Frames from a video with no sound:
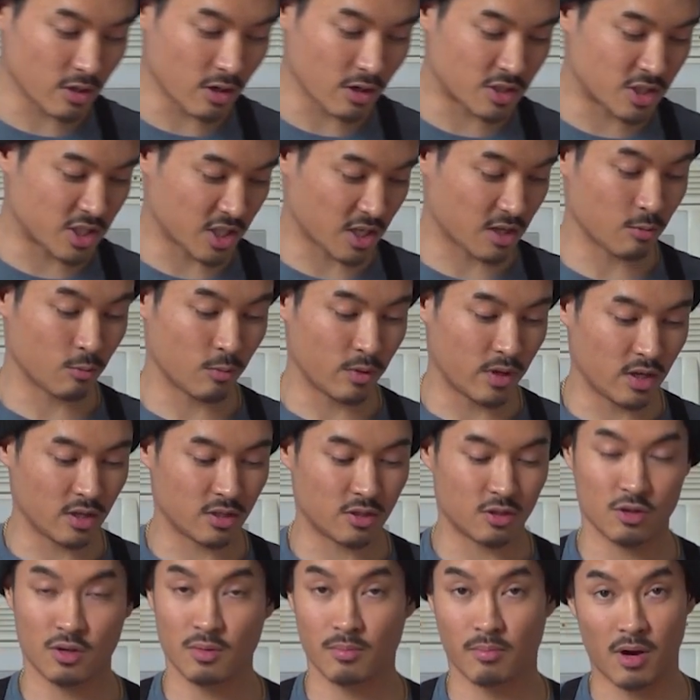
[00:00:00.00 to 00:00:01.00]
are chicken
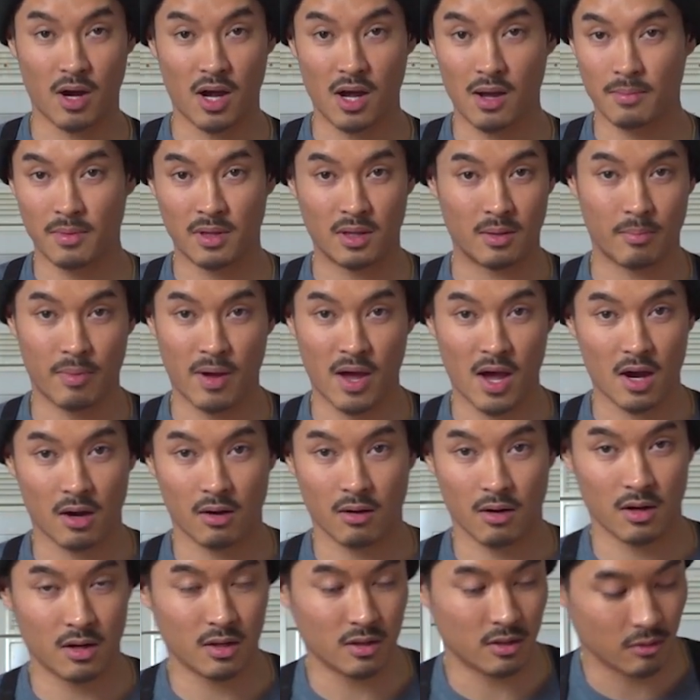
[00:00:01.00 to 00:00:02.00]
wings. You can buy them in the pack
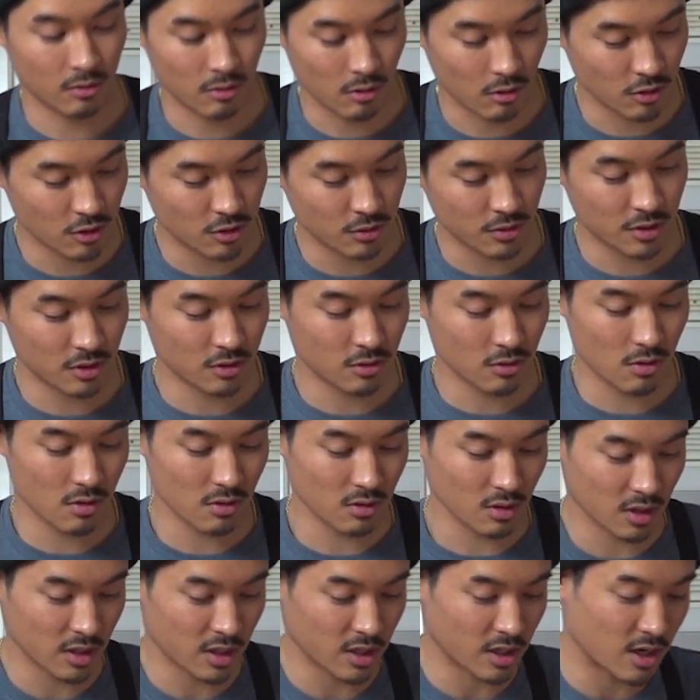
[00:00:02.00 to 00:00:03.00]
right at the grocery store.
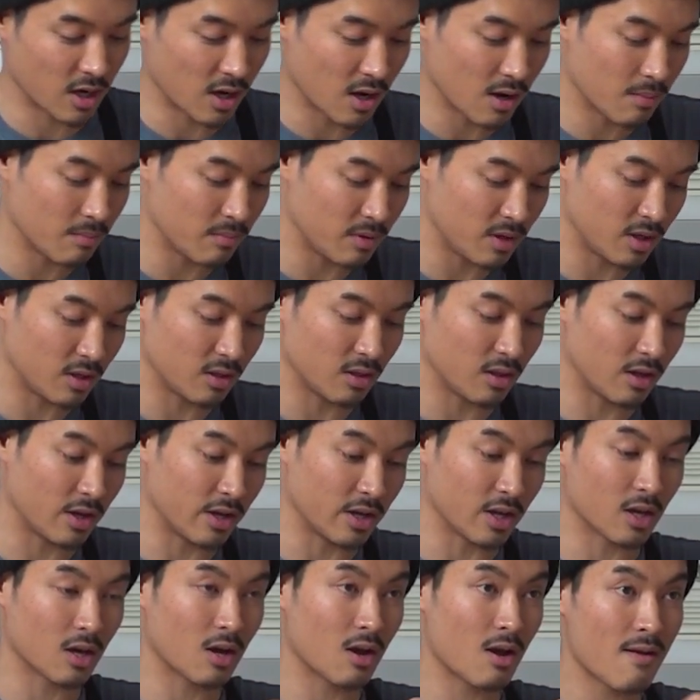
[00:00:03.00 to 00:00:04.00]
They're gonna come in
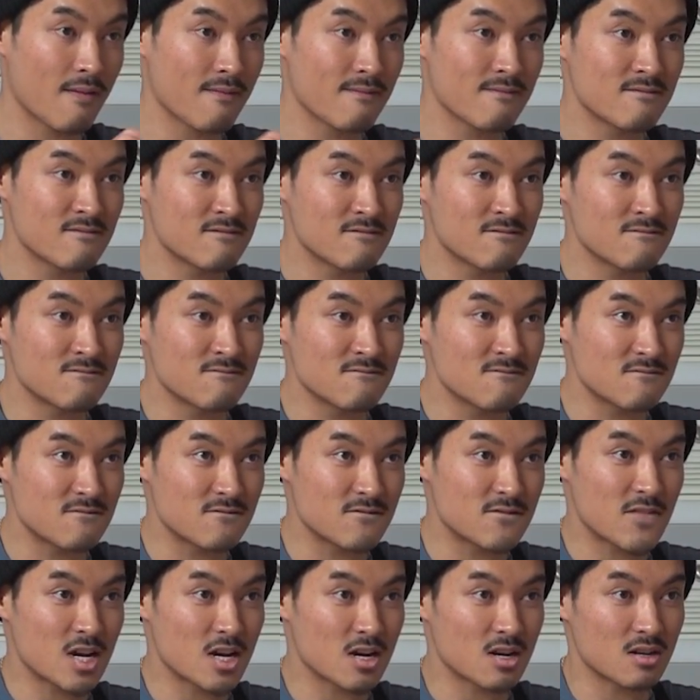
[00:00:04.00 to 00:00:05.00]
like,
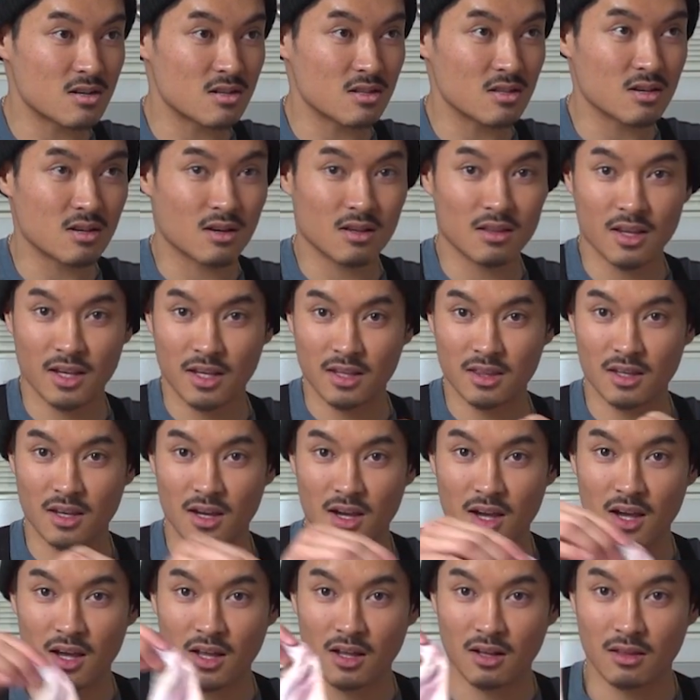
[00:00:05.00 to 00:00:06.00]
they're gonna look like
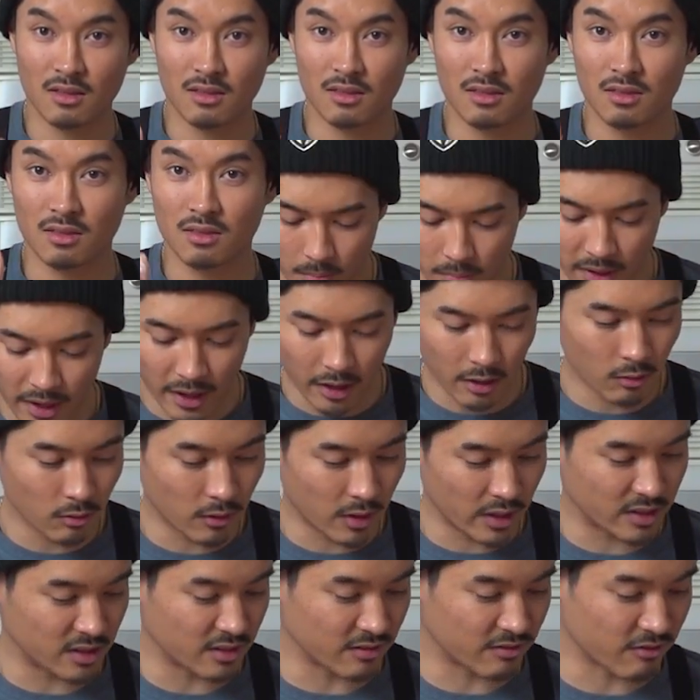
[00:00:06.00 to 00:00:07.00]
that. But I don't
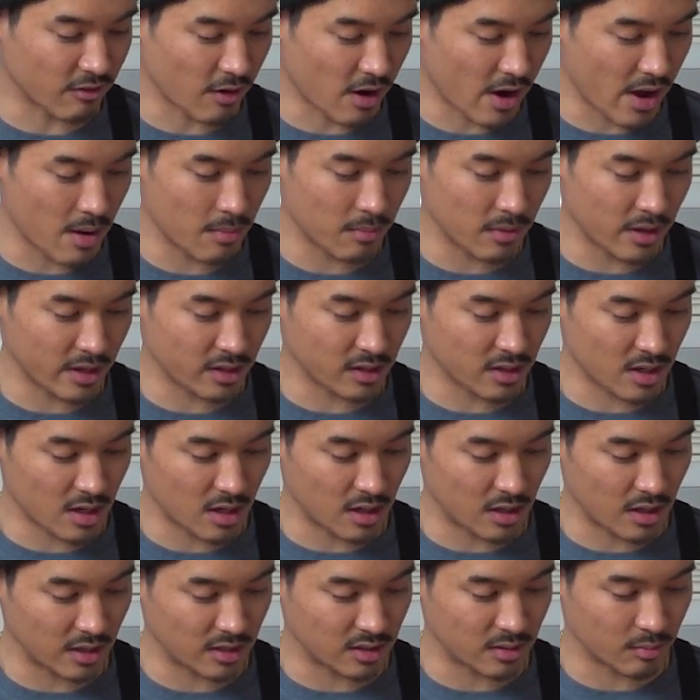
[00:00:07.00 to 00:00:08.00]
like to fry them like that.
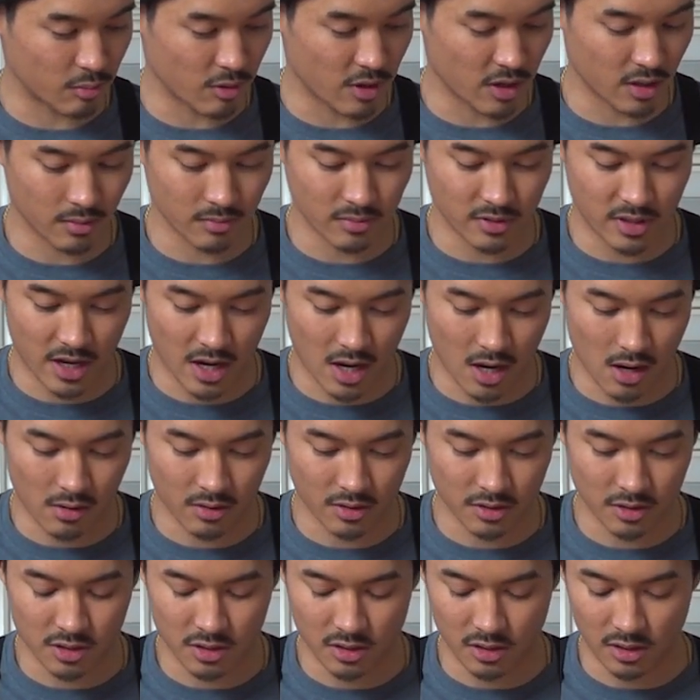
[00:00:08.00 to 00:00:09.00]
I like to break them down
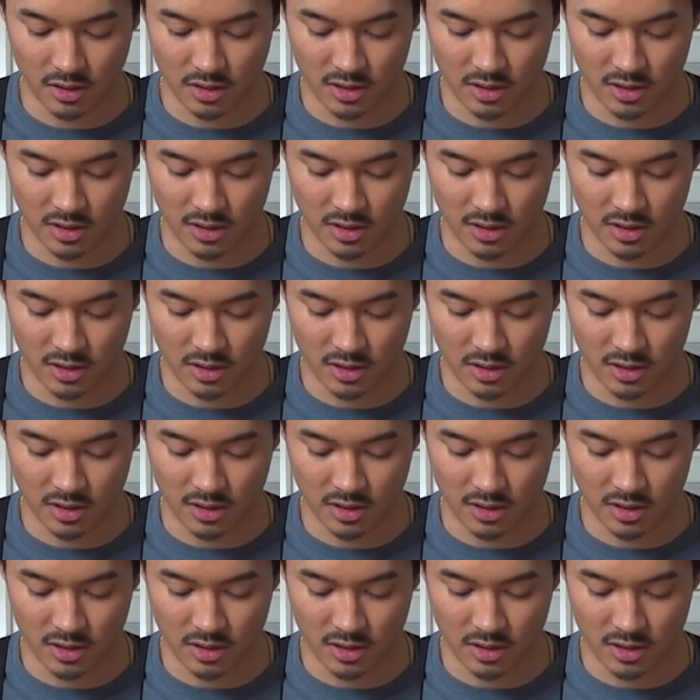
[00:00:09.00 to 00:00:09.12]
into the